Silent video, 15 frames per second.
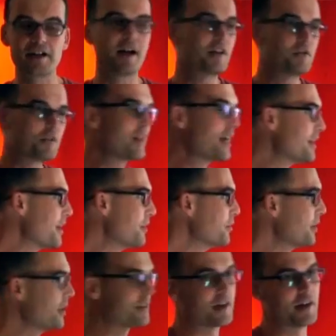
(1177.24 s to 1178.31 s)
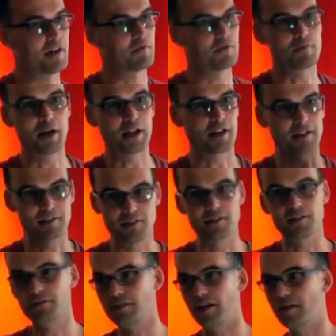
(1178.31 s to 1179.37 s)
I, I, do that now all the time for my like
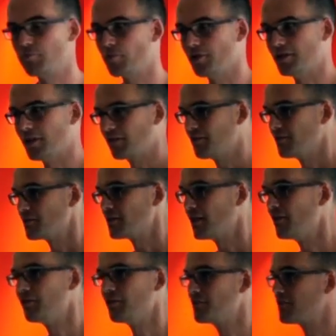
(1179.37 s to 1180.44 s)
little side projects and stuff.